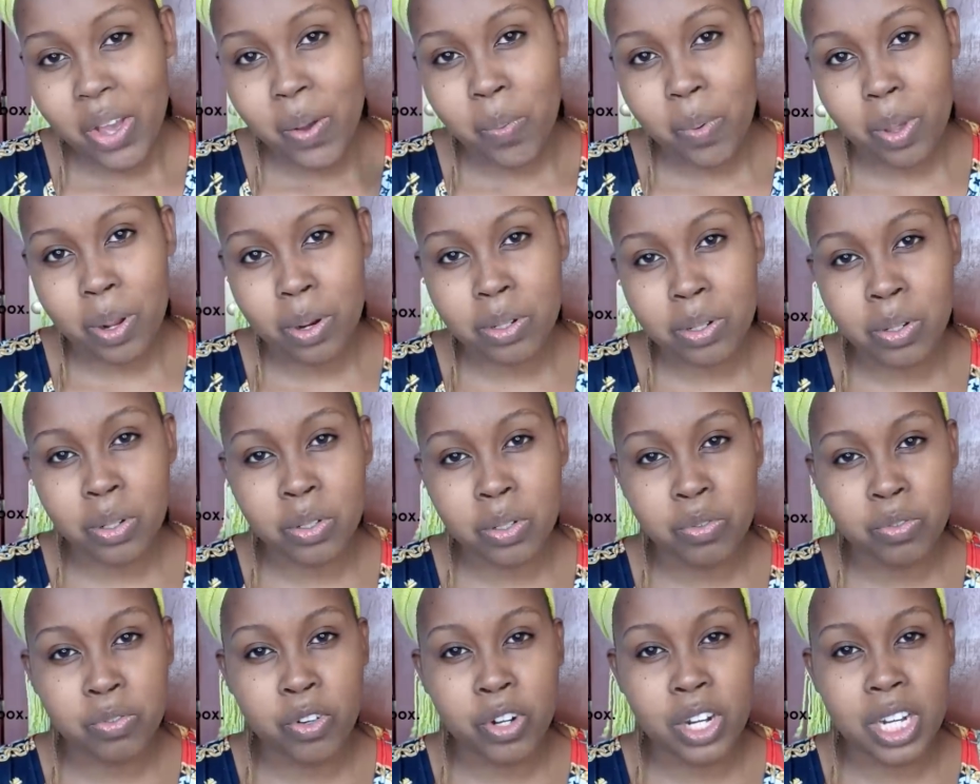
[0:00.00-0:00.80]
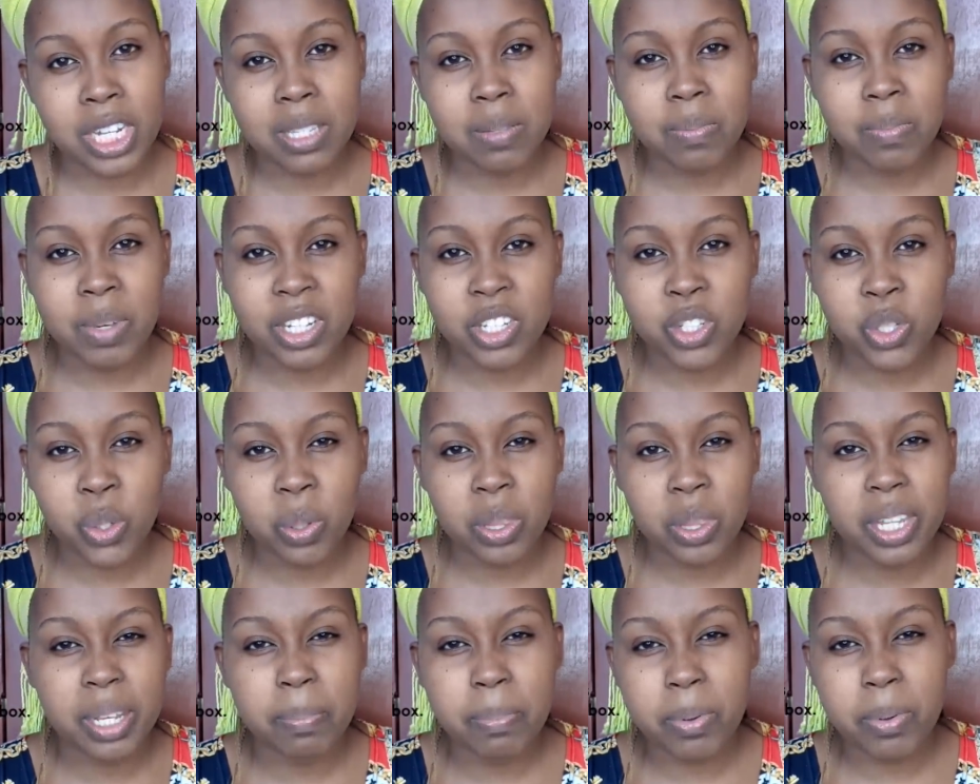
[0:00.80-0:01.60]
We're not going to focus much
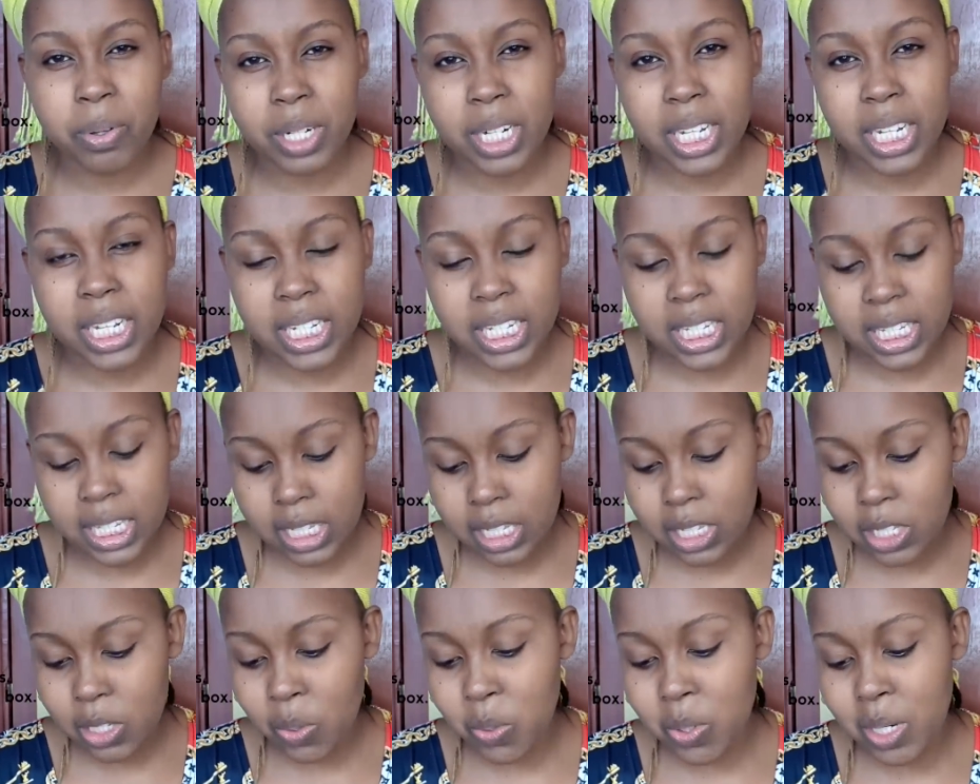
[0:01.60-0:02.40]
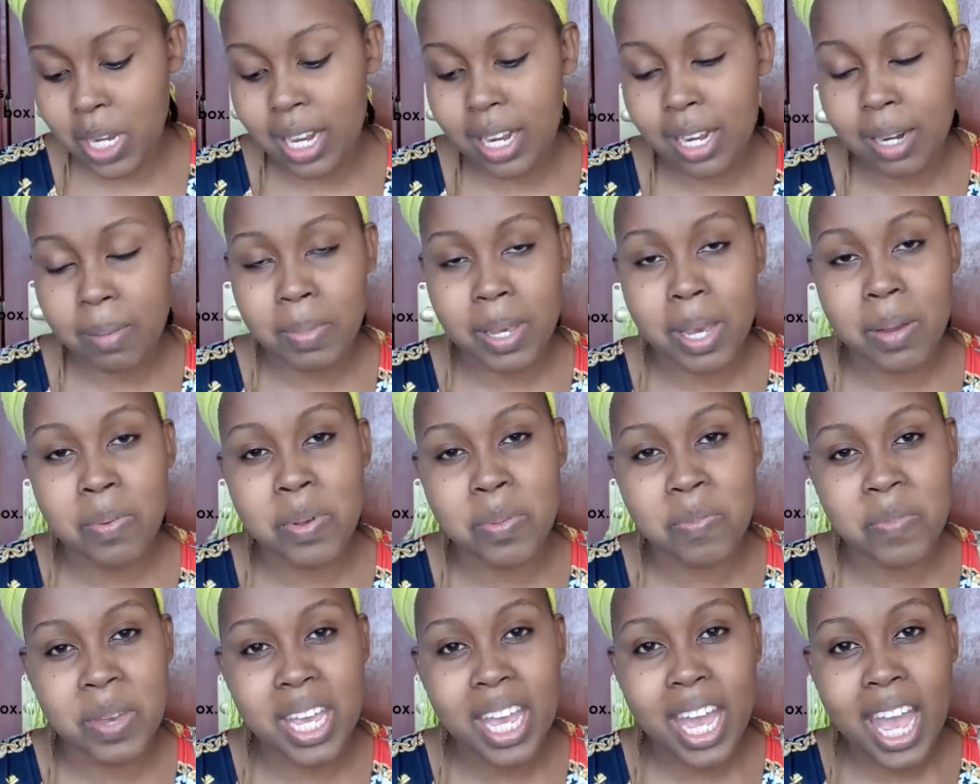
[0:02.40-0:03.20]
on the products, so kindly bear
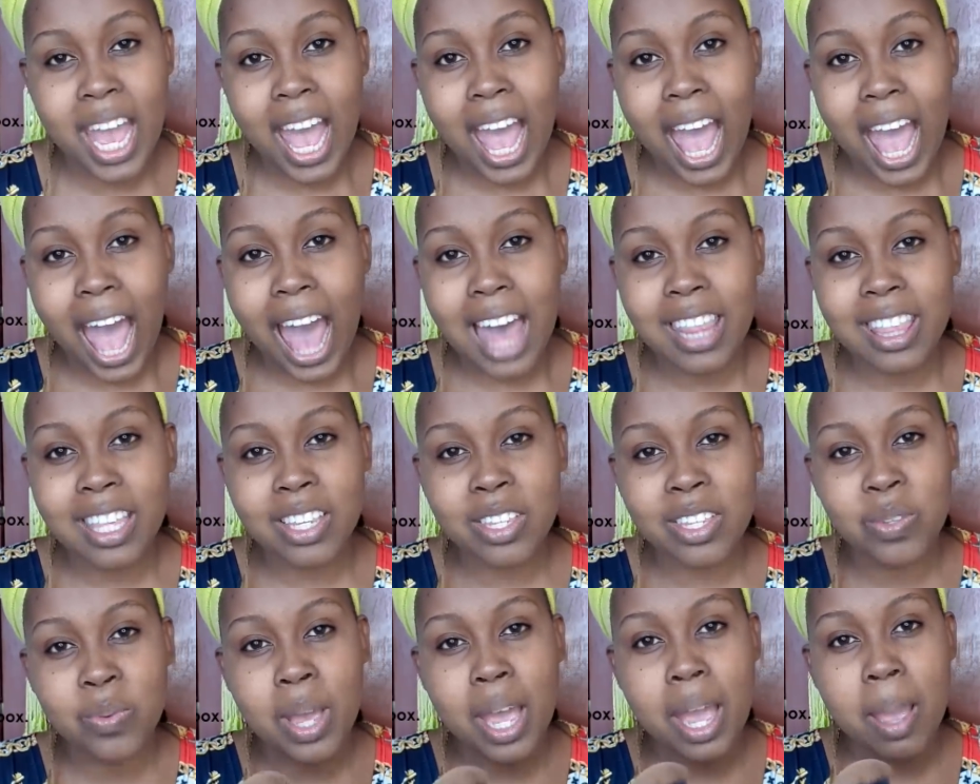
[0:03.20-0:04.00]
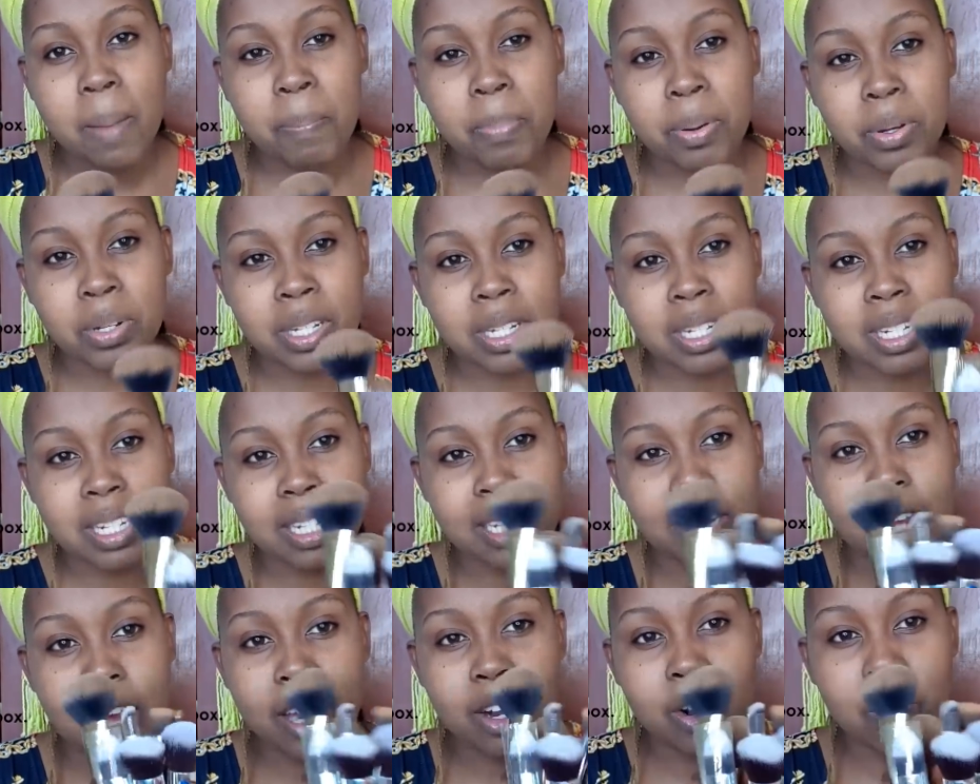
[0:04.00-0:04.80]
with me. And this is where
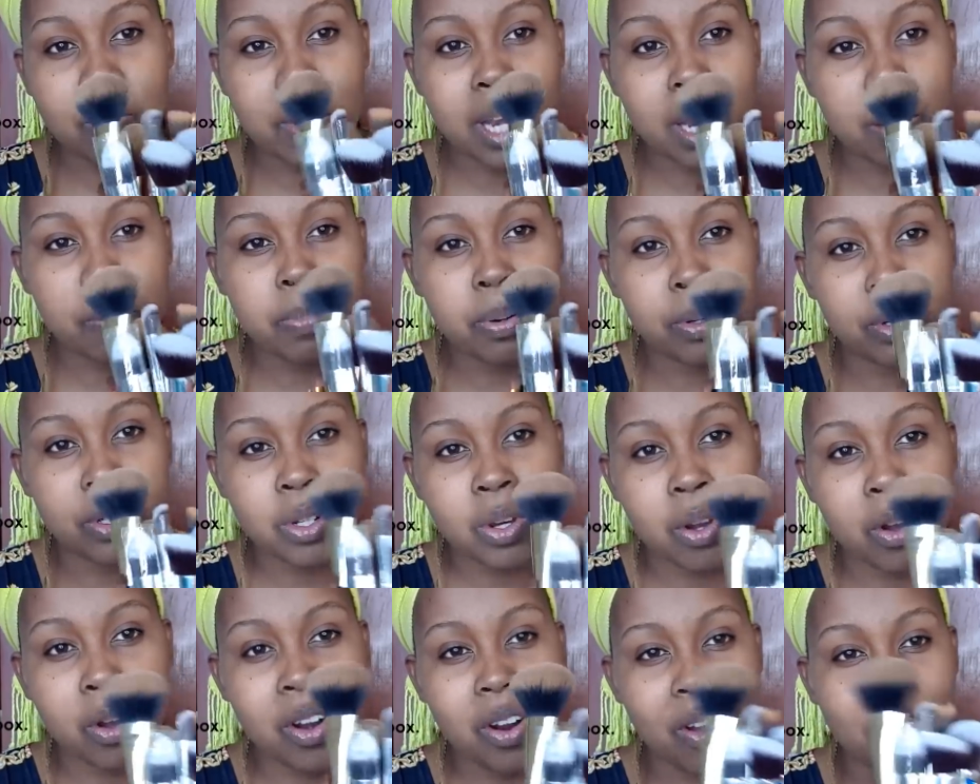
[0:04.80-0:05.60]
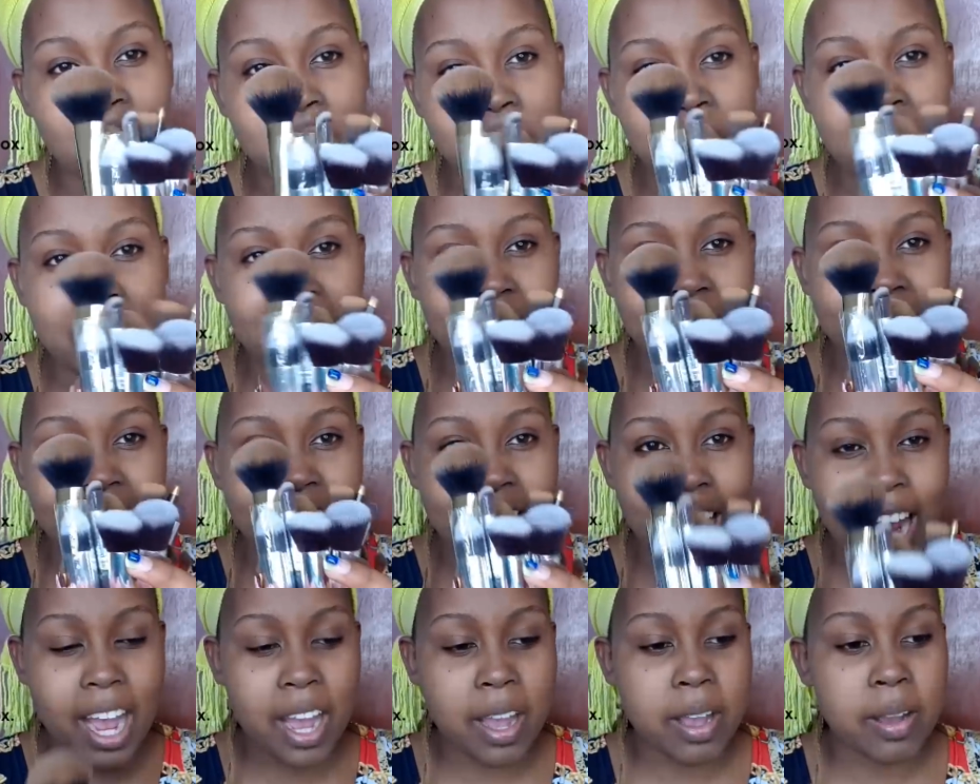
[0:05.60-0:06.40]
I normally put all of
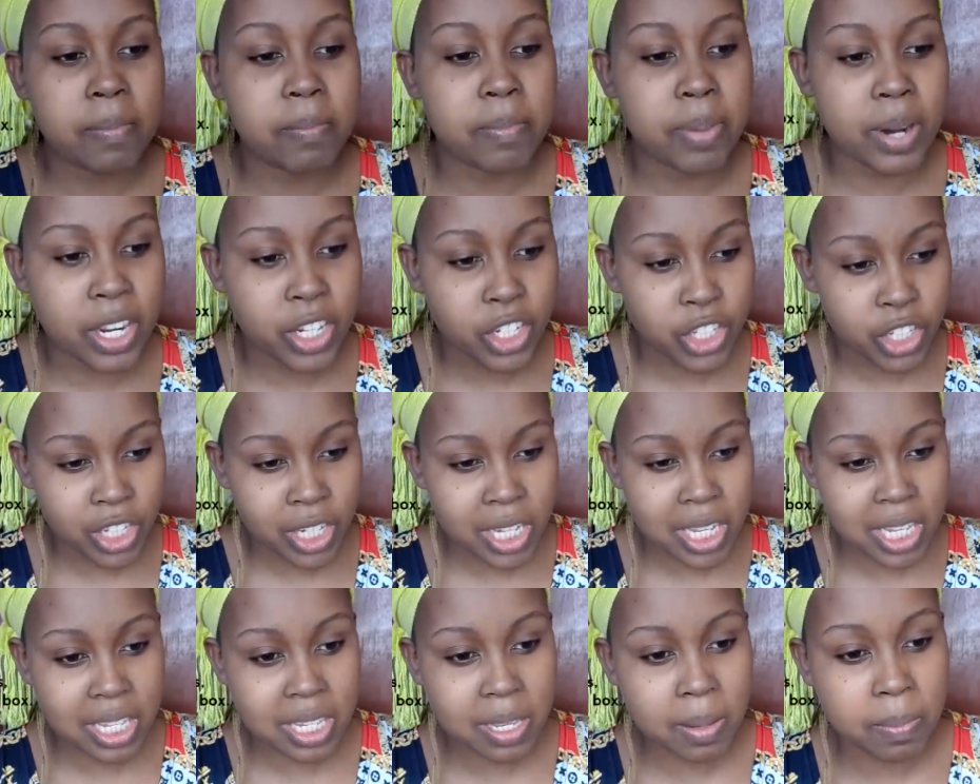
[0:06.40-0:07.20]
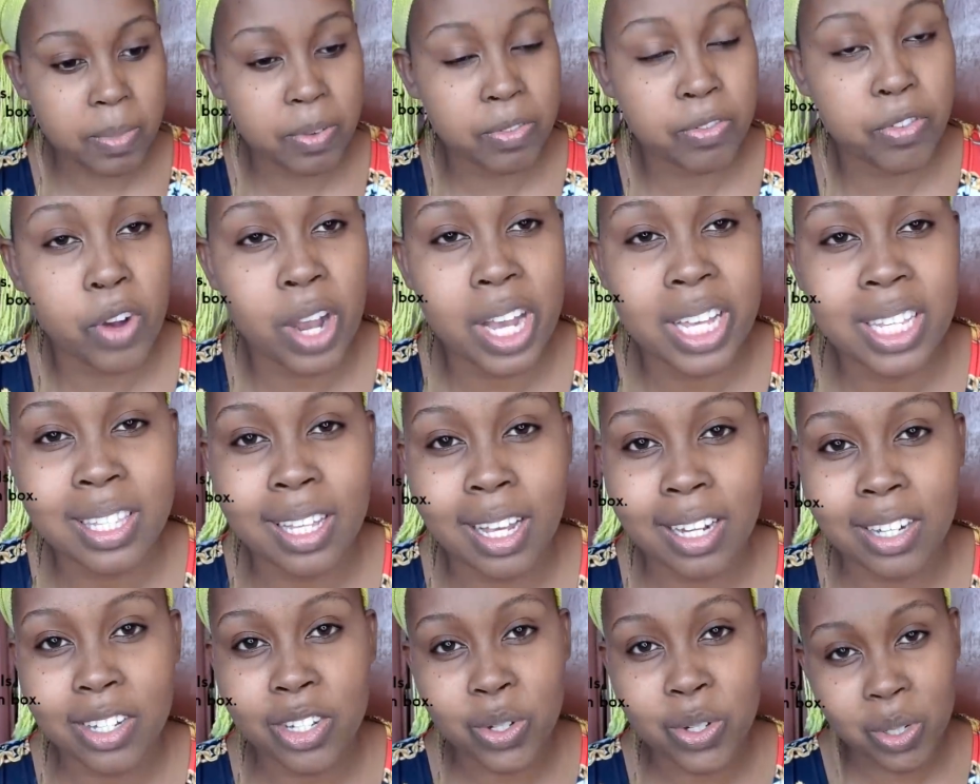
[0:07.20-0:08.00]
my brushes before I
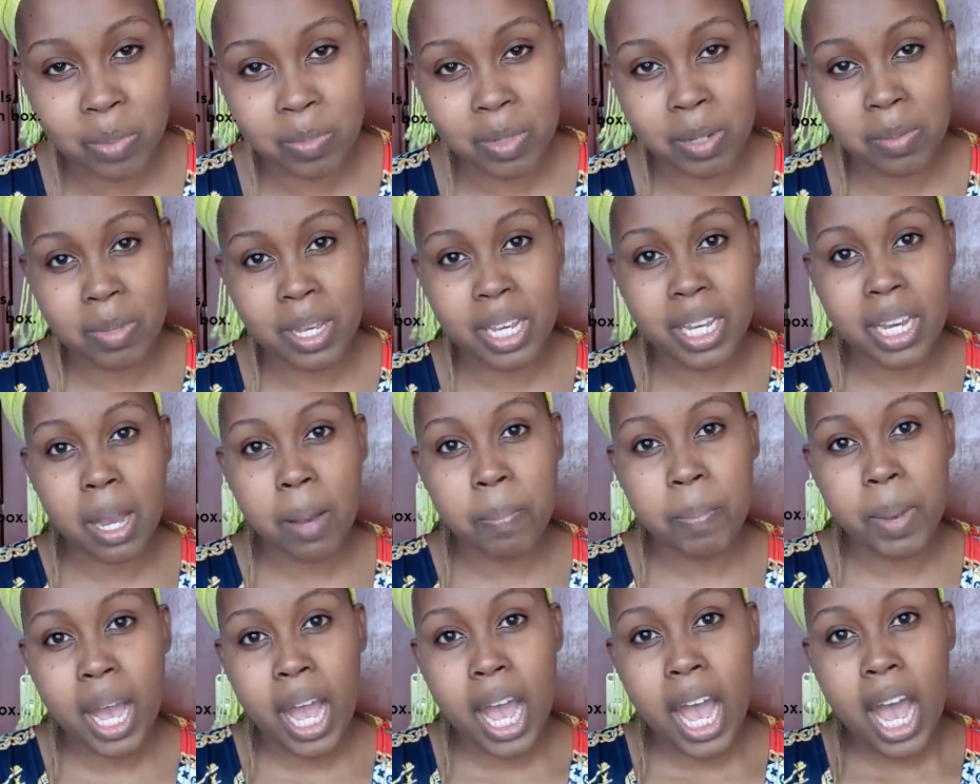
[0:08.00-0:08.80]
start doing my makeup.